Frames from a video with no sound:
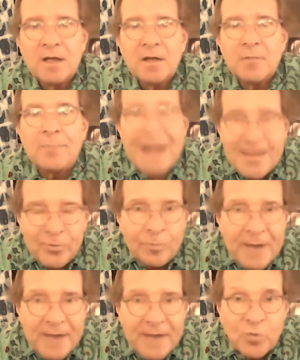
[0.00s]
Bob
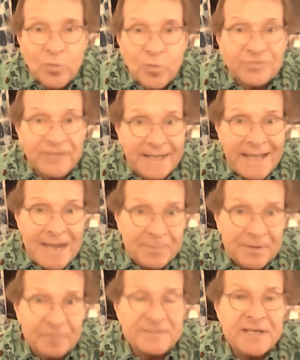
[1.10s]
Urbano was the
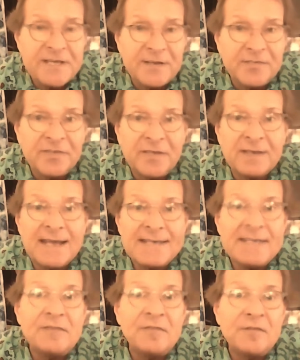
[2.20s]
captain of Tennessee in
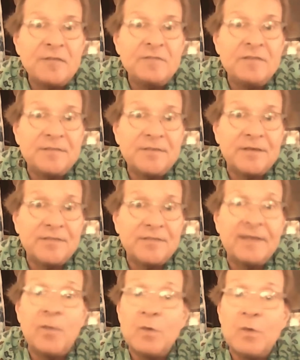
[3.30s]
1956,
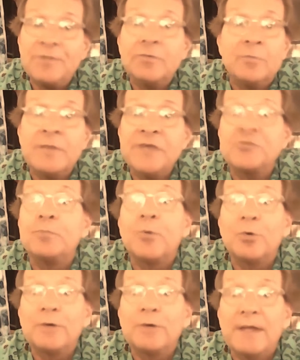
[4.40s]
and they went to a major
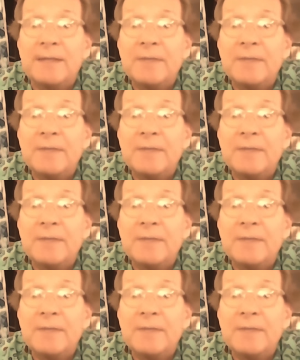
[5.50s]
bowl game.